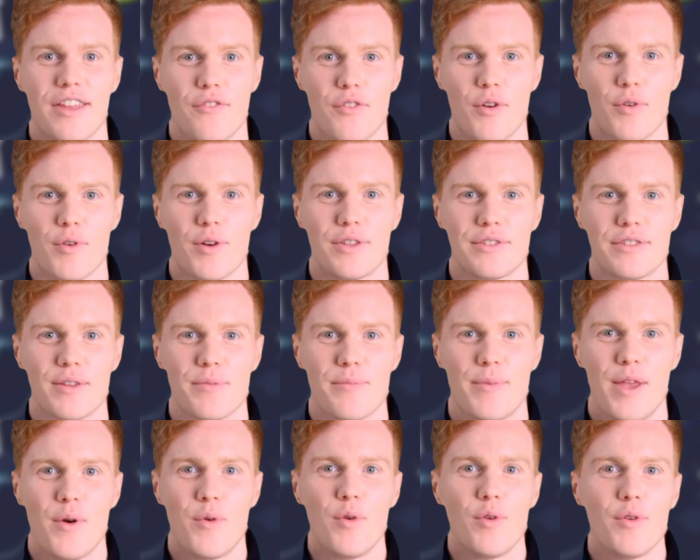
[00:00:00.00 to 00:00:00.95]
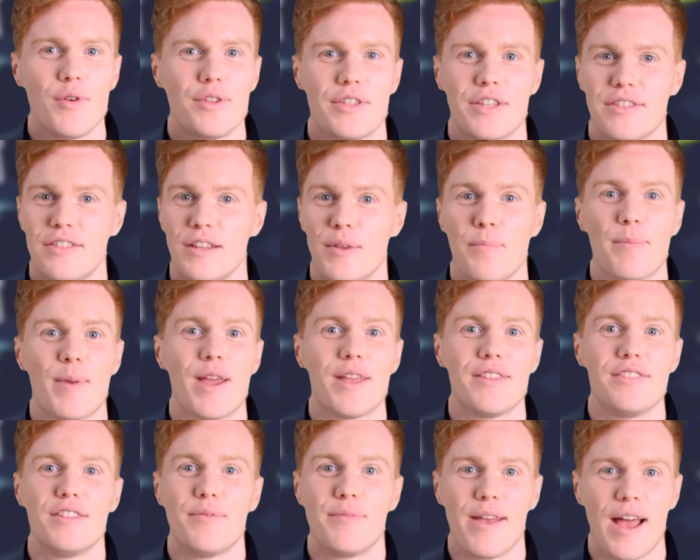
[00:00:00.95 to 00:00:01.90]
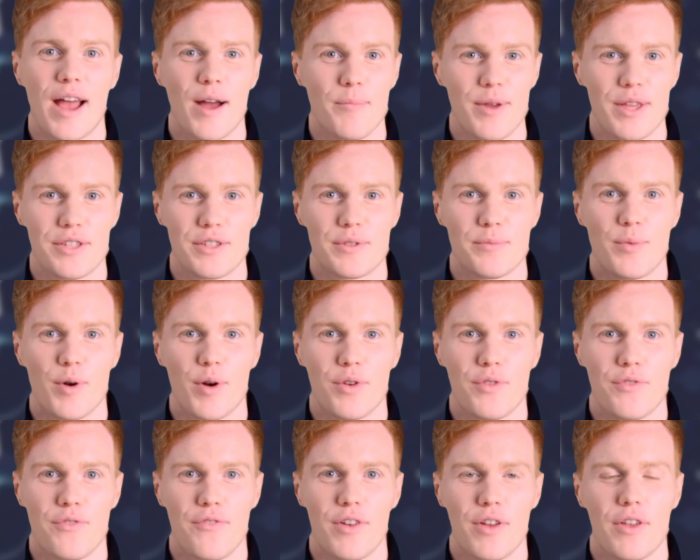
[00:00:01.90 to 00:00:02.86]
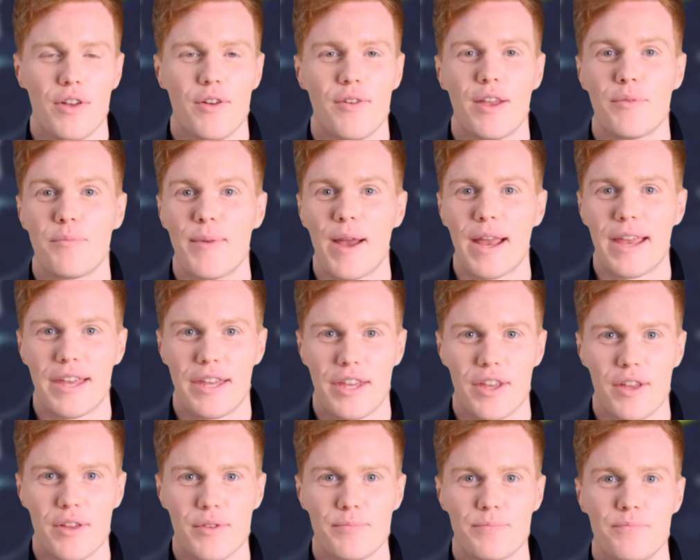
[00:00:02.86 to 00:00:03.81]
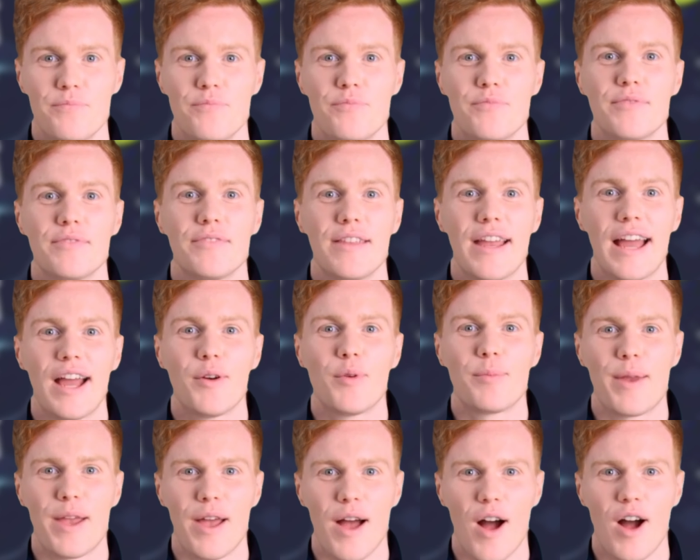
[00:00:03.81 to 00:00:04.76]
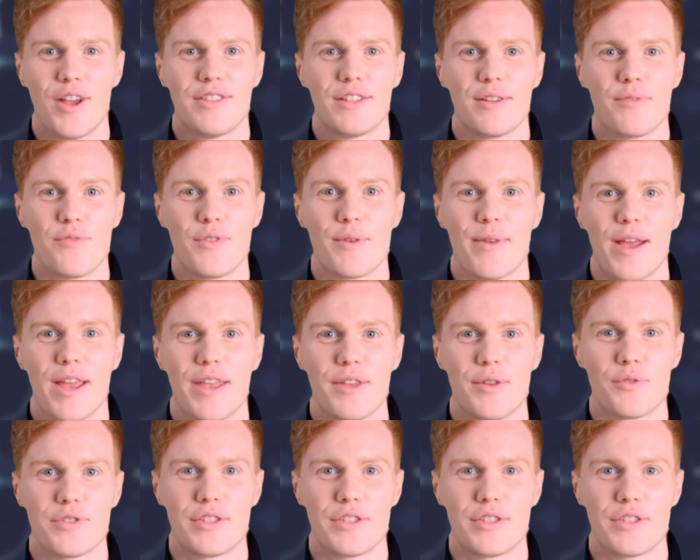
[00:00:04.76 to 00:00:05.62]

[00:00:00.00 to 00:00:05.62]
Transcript: of course, the real origins of Buzz have now been explored further in Lightyear. It would be awesome for Lightyear